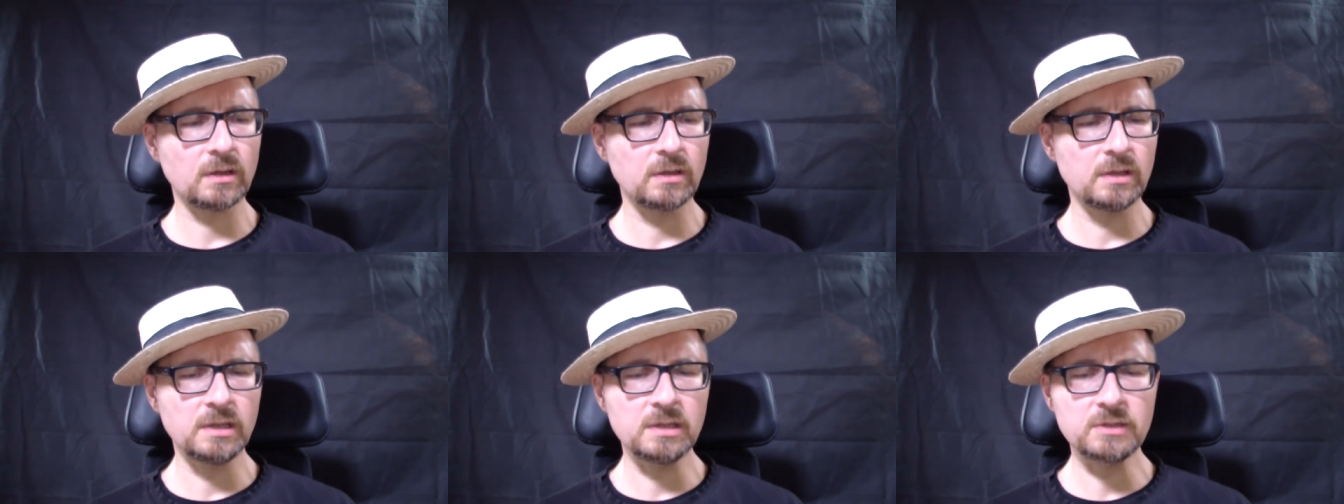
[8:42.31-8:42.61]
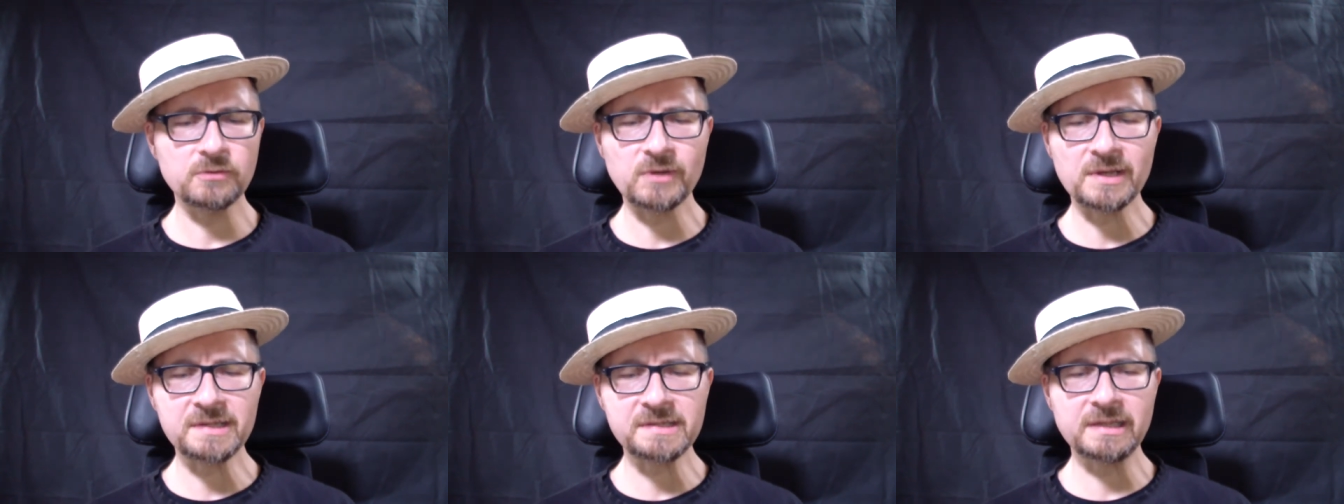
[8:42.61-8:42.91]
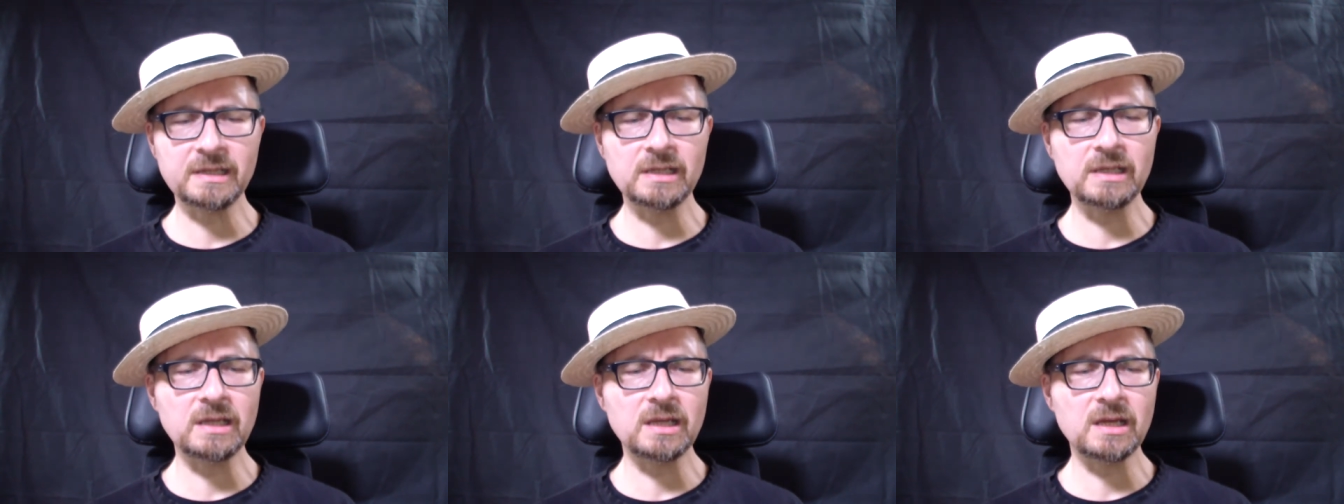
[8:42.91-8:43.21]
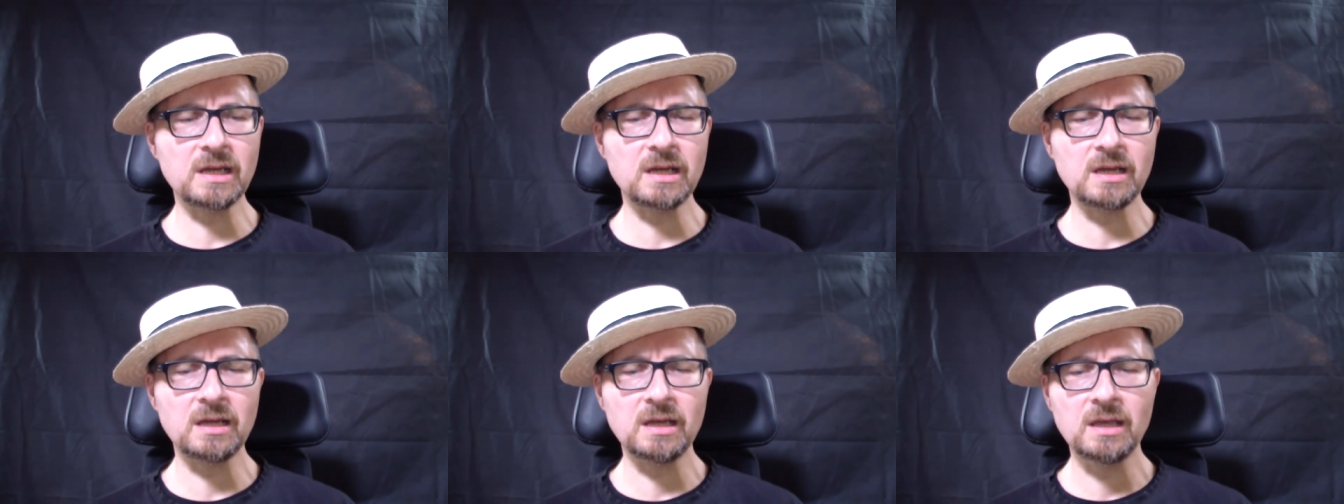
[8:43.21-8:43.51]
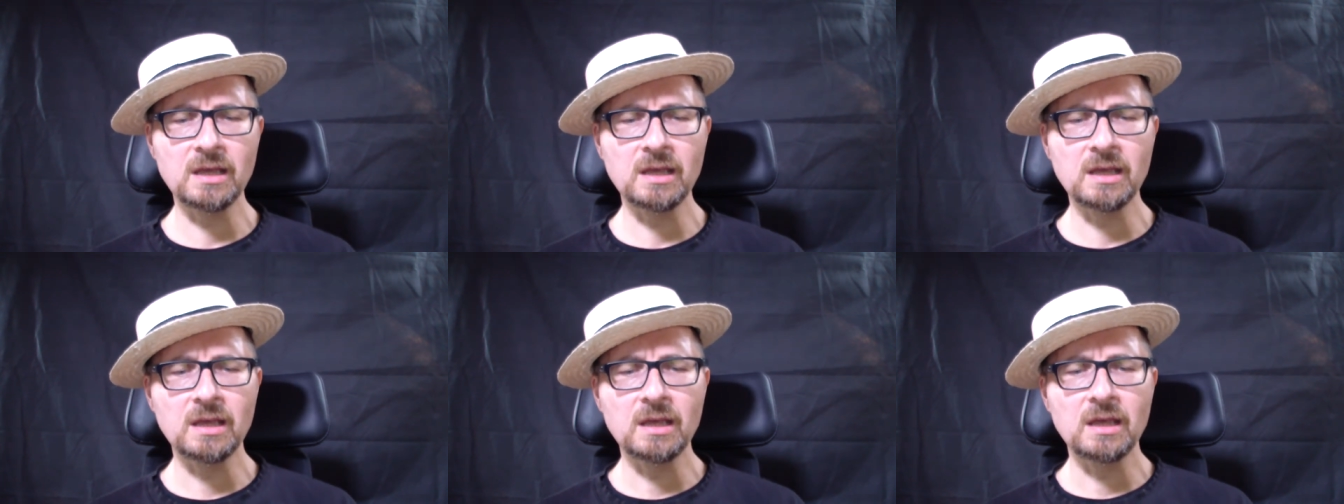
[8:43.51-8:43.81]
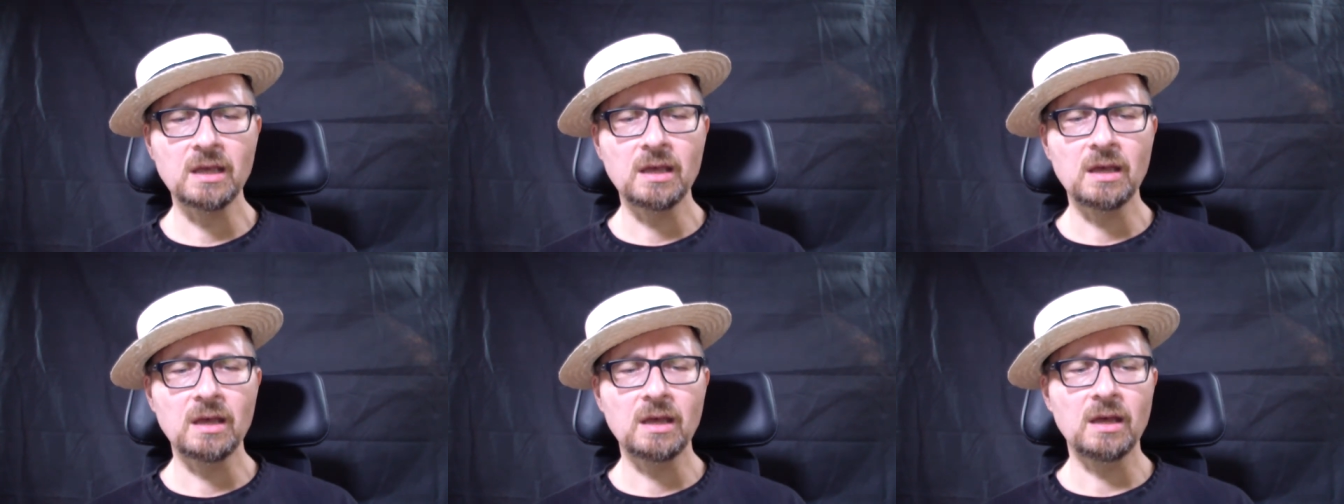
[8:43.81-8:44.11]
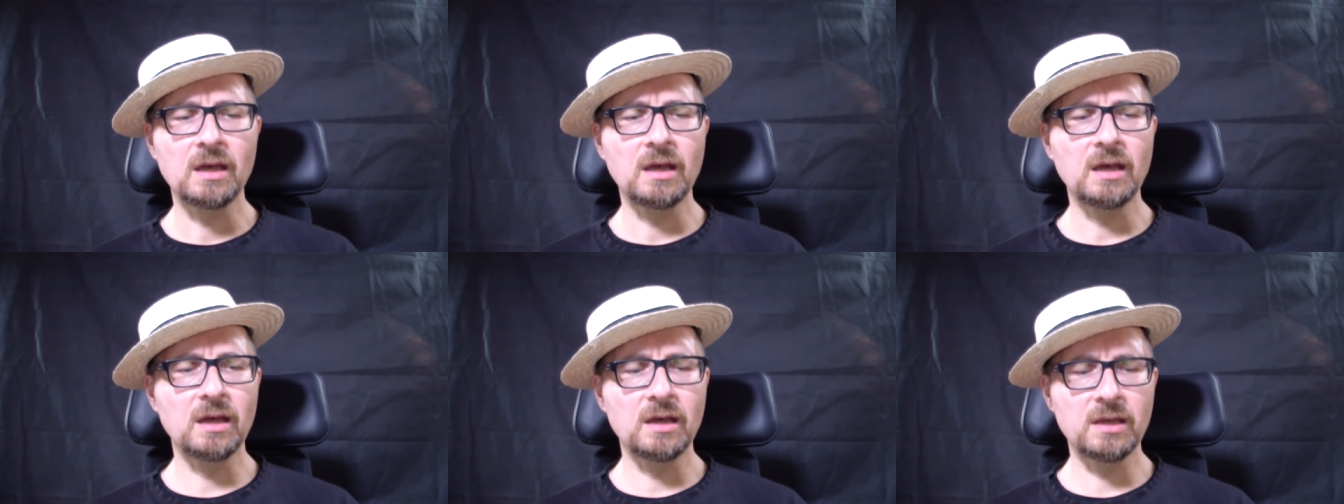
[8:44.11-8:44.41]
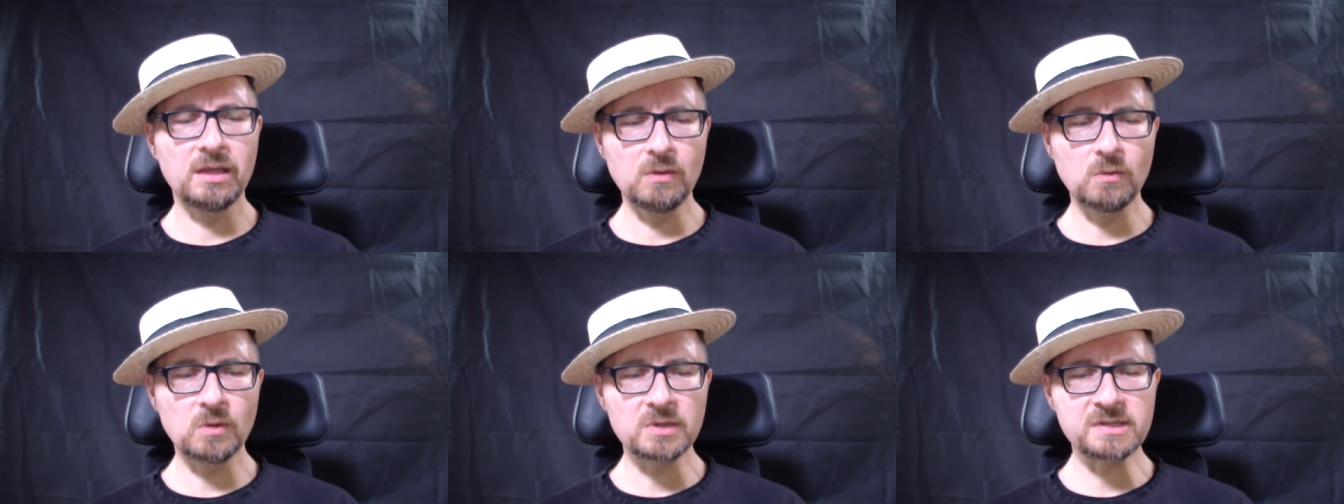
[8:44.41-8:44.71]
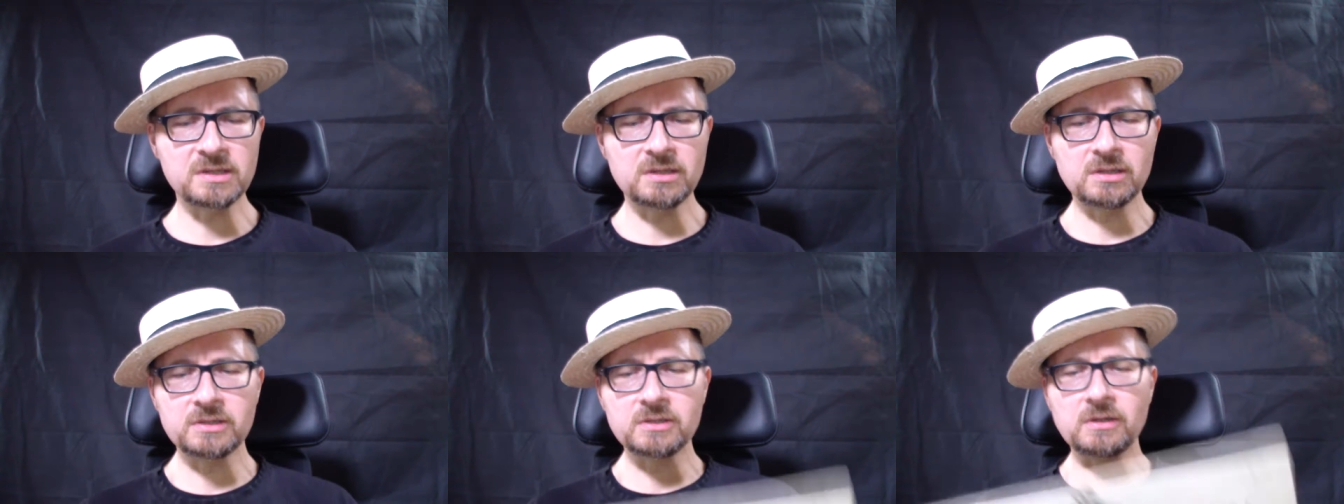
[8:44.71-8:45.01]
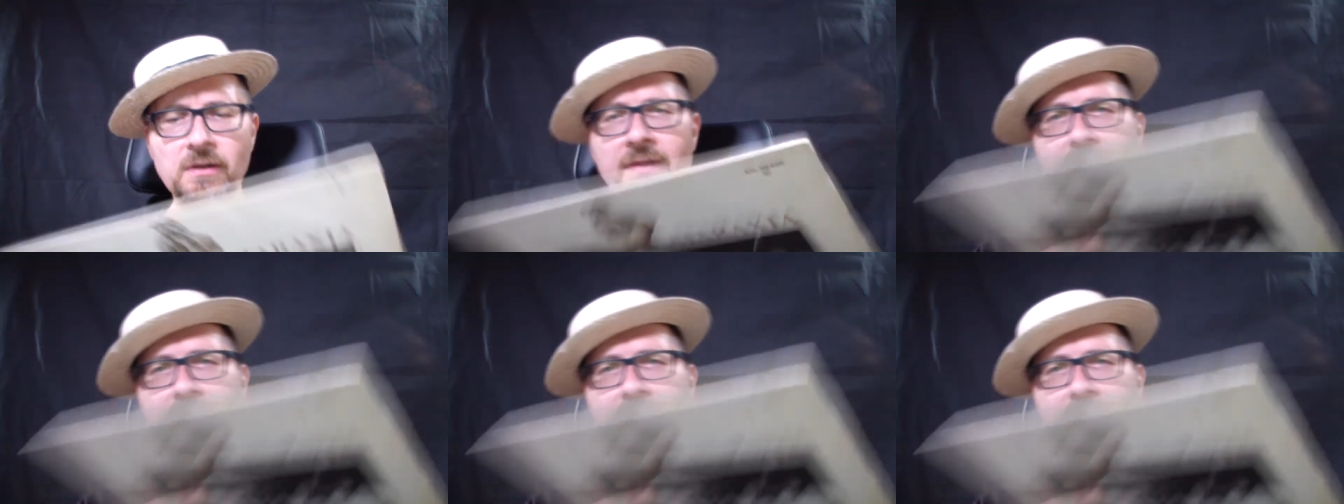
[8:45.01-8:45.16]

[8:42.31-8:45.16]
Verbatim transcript: Interestingly, uh, uh, he was not on